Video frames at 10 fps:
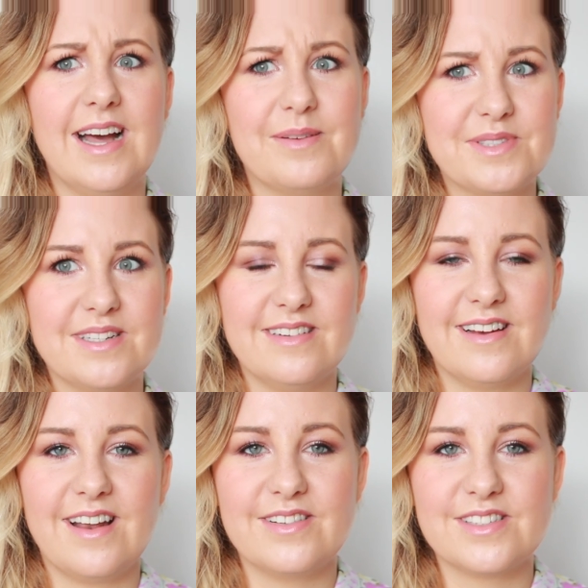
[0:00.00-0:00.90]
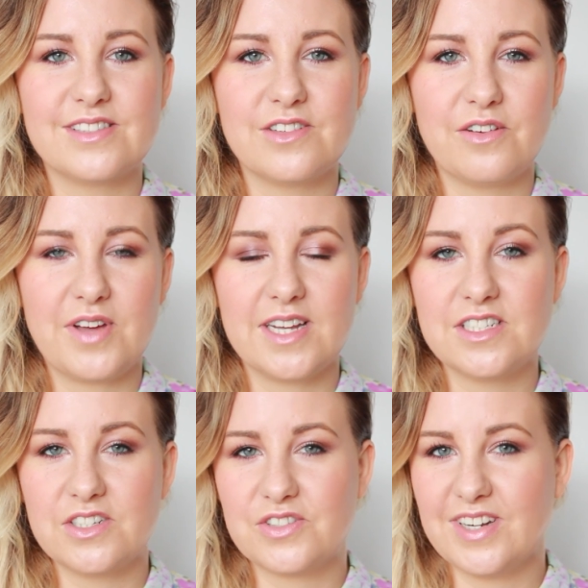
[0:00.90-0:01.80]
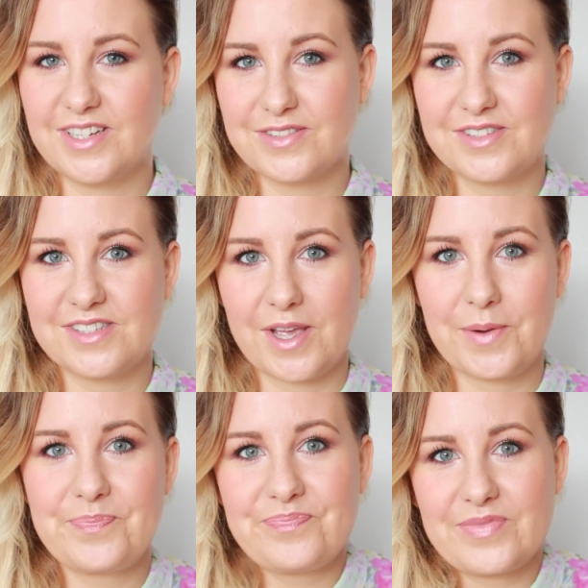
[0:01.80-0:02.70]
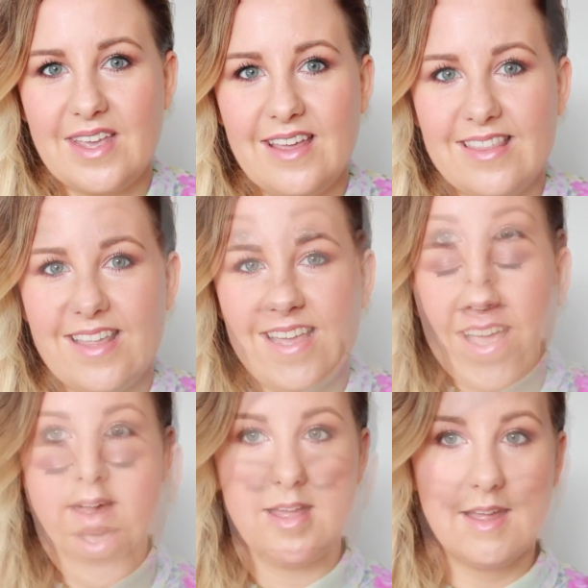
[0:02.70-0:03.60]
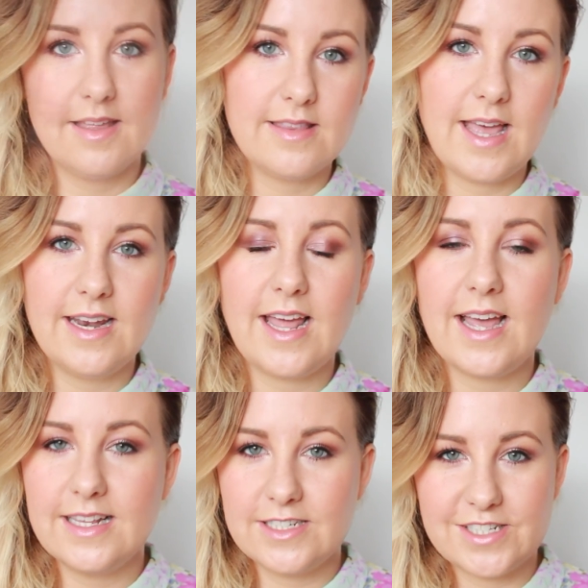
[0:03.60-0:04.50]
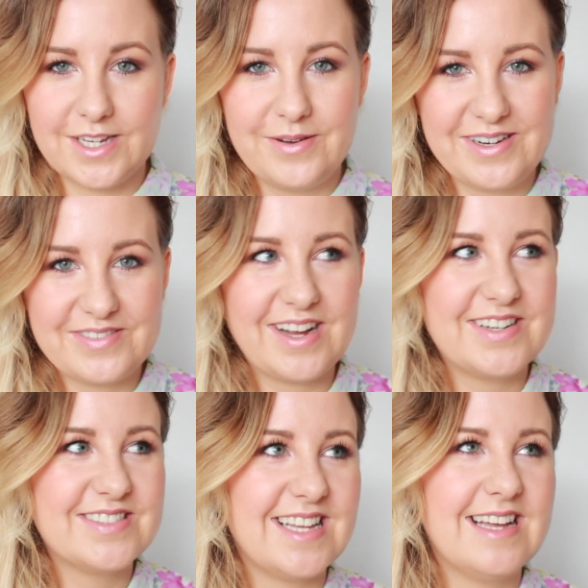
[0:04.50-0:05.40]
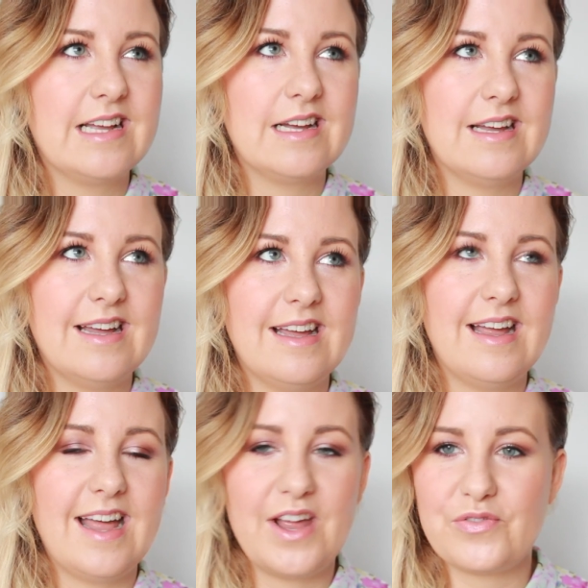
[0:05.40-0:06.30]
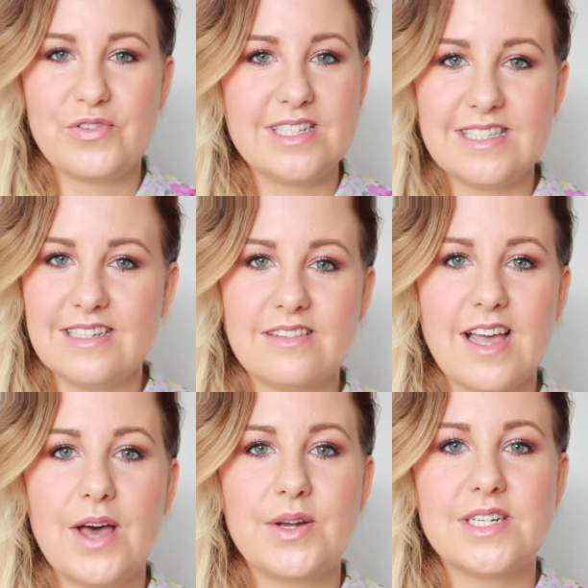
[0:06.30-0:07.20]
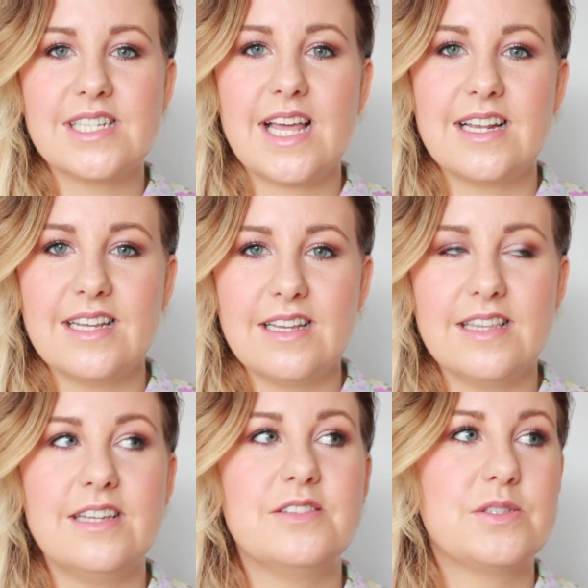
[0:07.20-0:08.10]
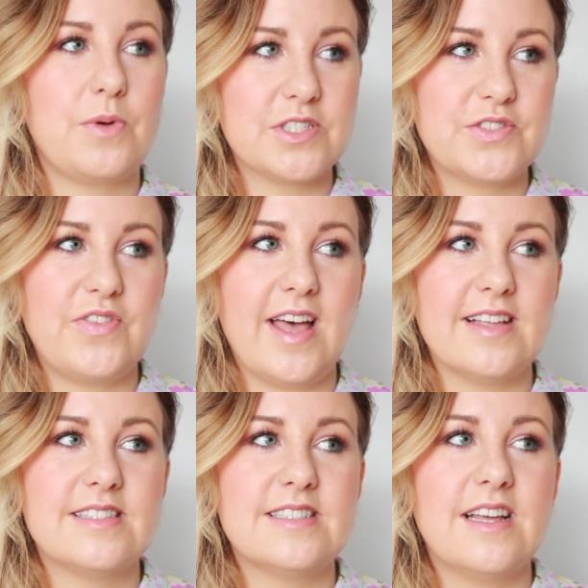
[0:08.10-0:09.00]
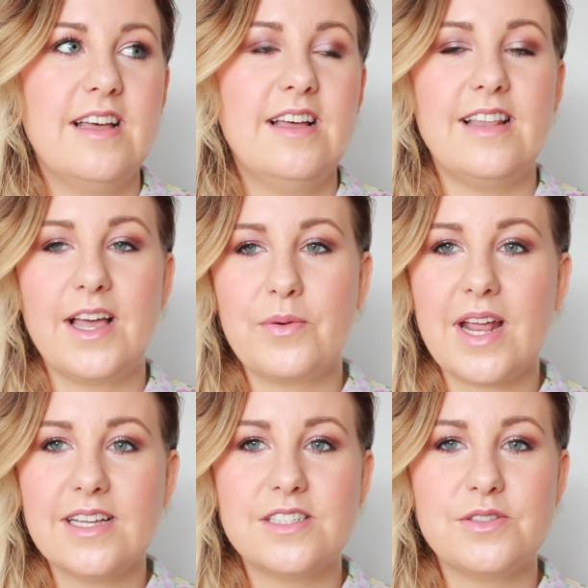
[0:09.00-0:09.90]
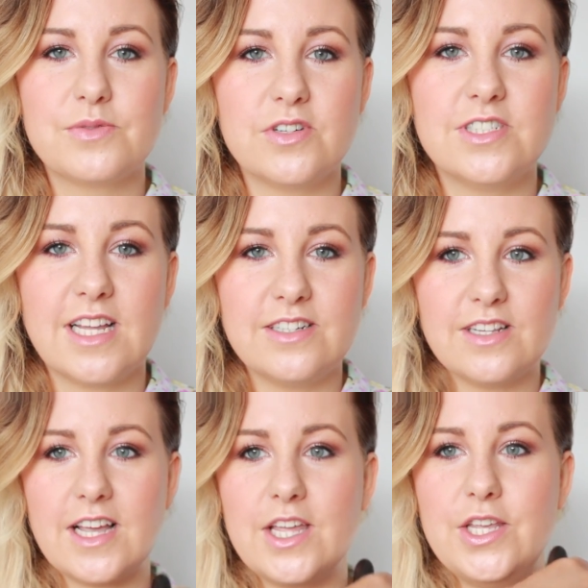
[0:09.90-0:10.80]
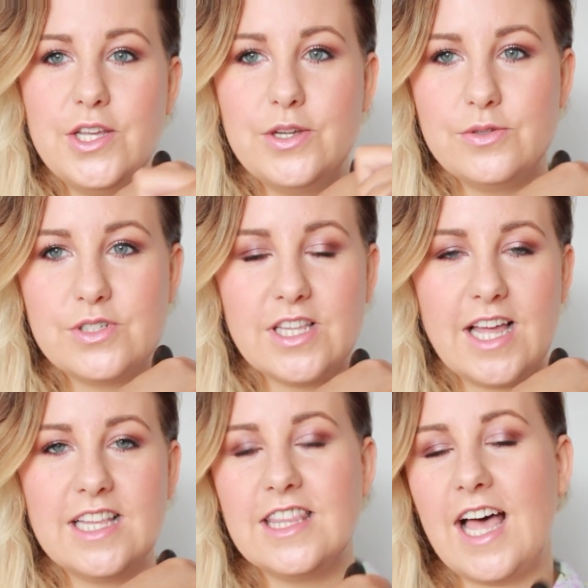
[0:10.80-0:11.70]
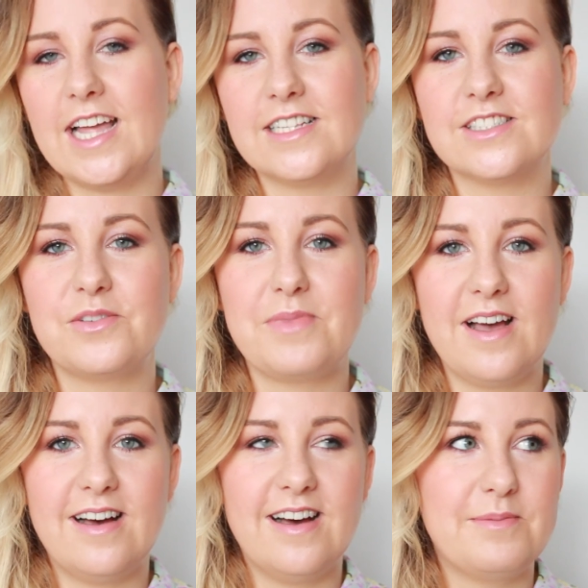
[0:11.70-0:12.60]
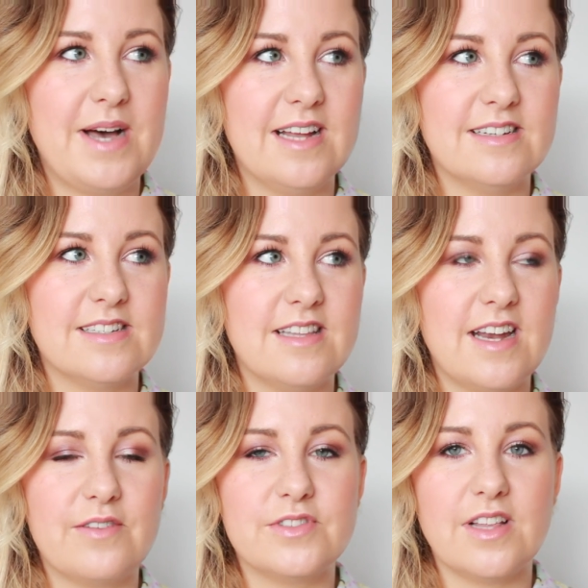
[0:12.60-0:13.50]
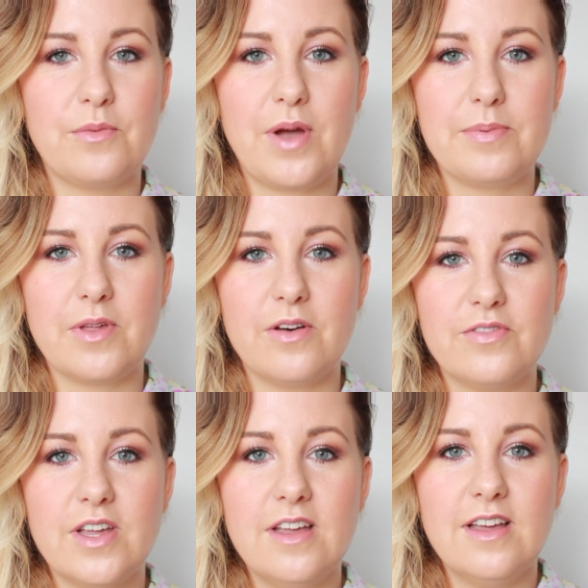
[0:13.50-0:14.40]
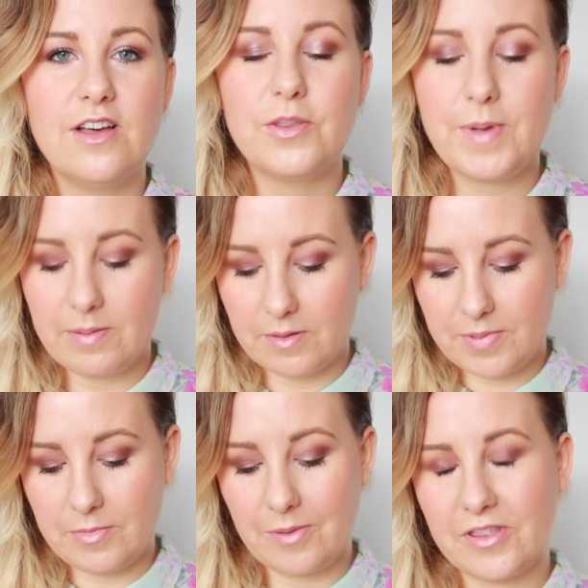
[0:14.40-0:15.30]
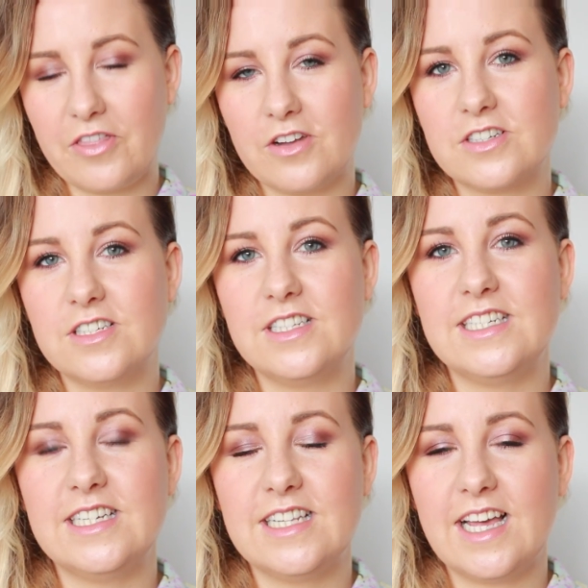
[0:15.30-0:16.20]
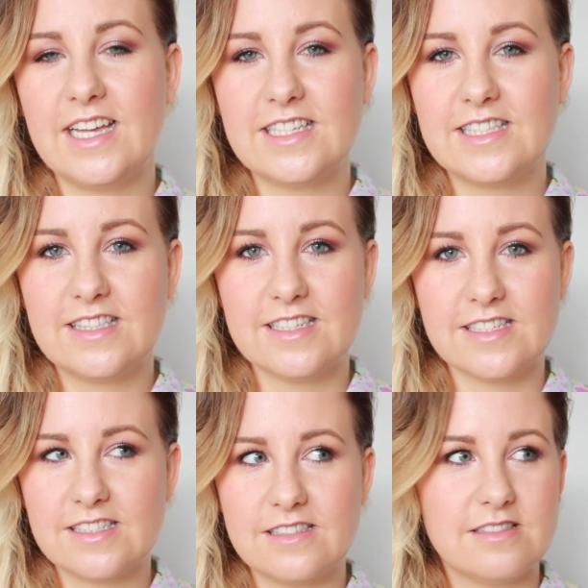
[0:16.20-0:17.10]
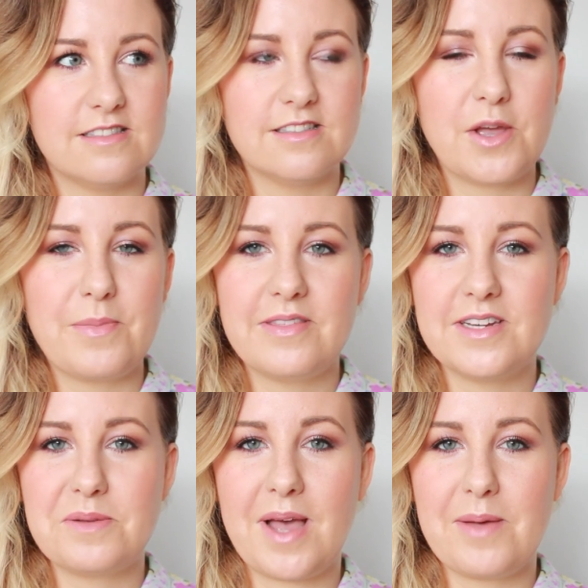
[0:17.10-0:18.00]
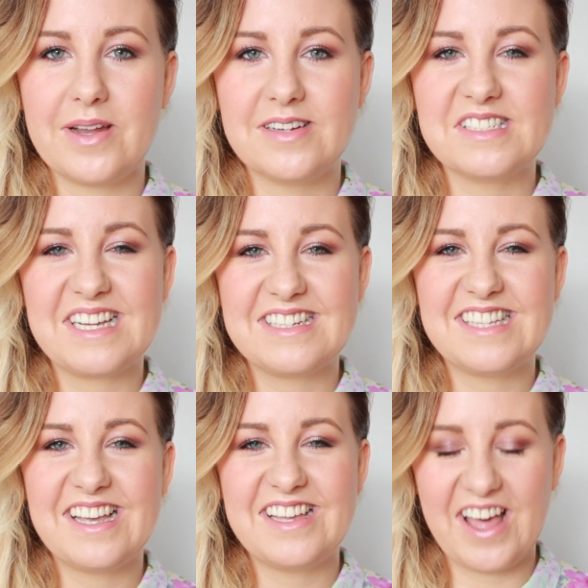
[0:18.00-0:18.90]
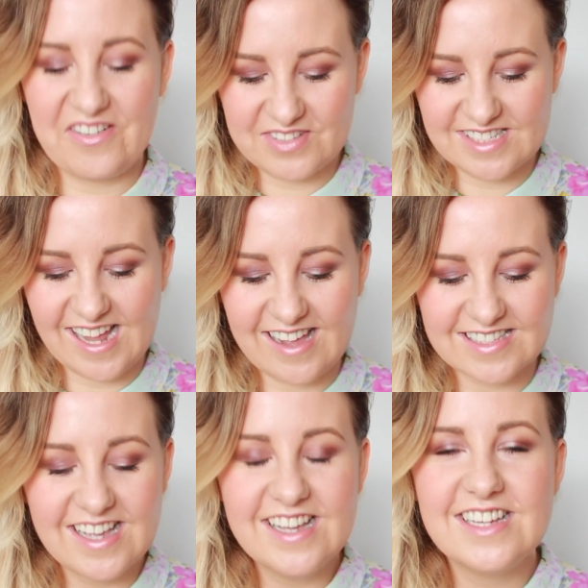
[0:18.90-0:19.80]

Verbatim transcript: like absolutely loads of stuff and she looked really good, so there you go. Then I literally went round like every single counter, just had a little swatch fest. Like when I do swatches, I do like huge like lines on my, my hand and then I have to like wipe it off. Other people are a bit more methodical in it, like there's no method in my madness, I can tell you that for starters.